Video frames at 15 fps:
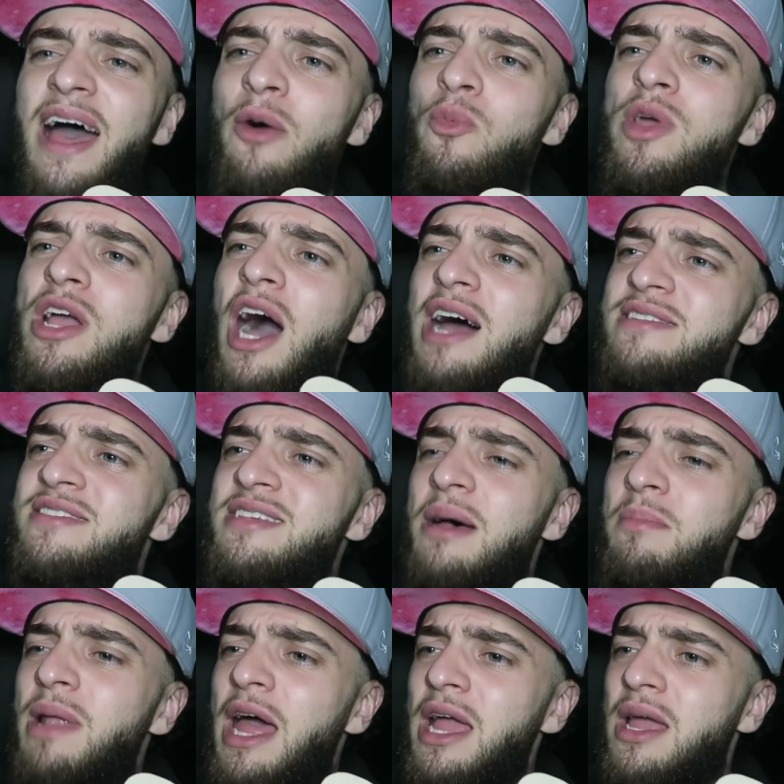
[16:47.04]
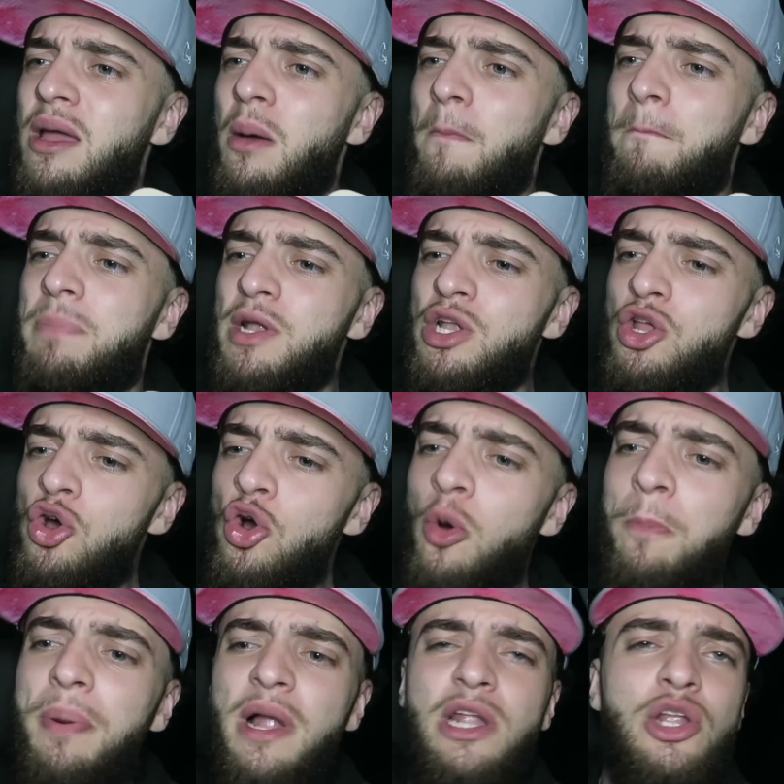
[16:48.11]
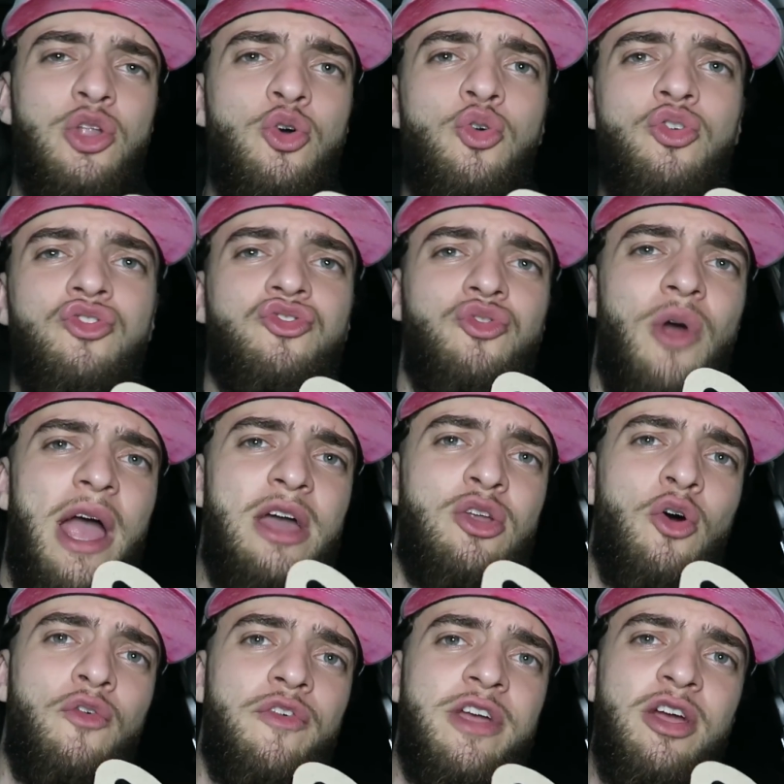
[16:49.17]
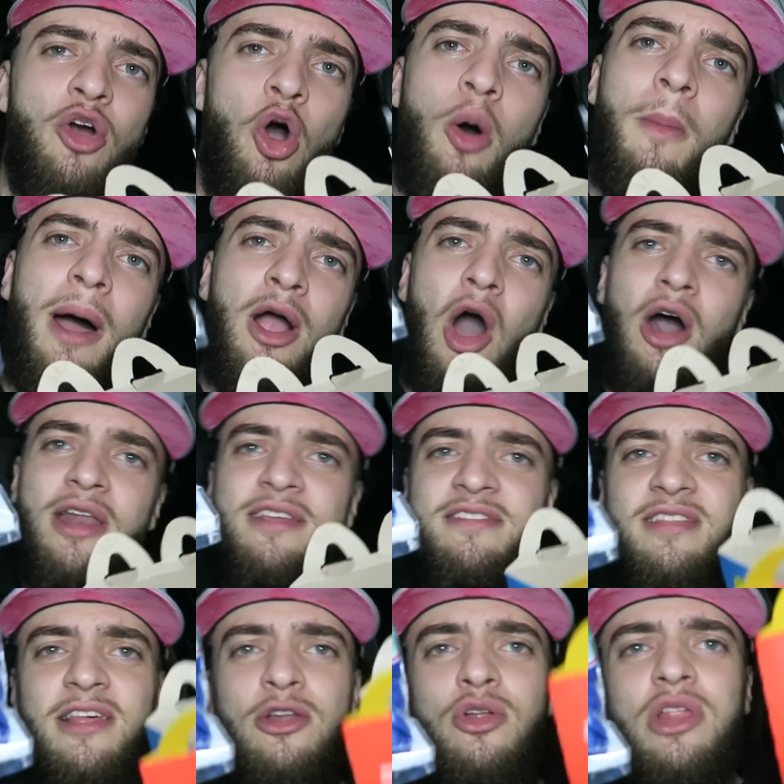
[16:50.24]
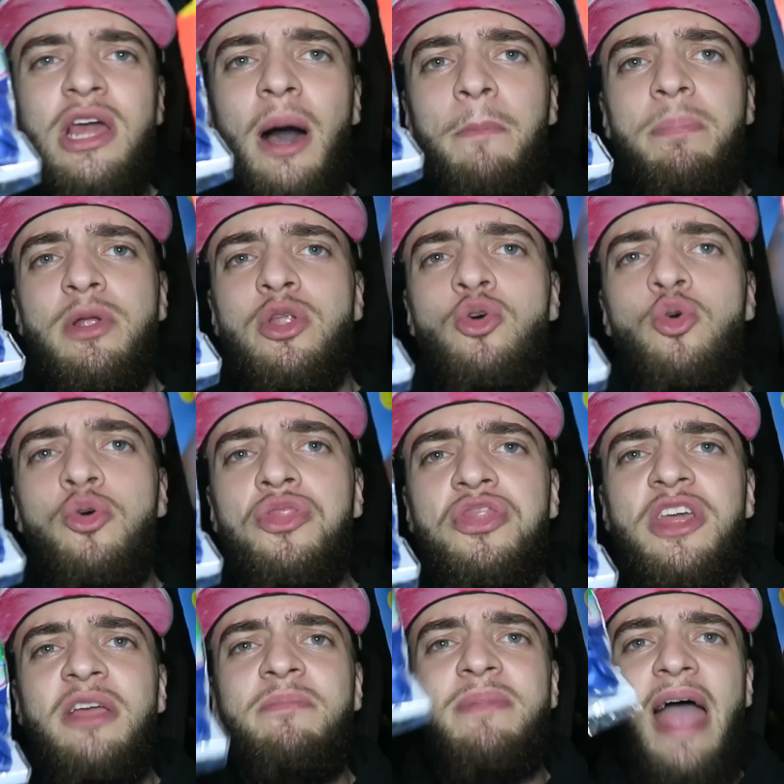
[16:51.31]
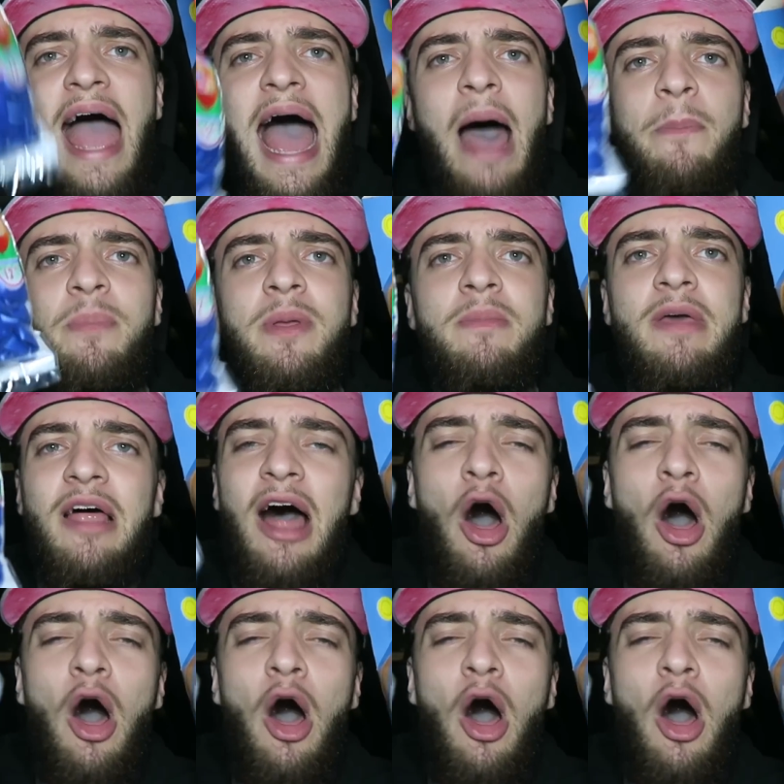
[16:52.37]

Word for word: then we got some like blue balloons right over here. Oh my God, it's literally a blue themed Happy Meal.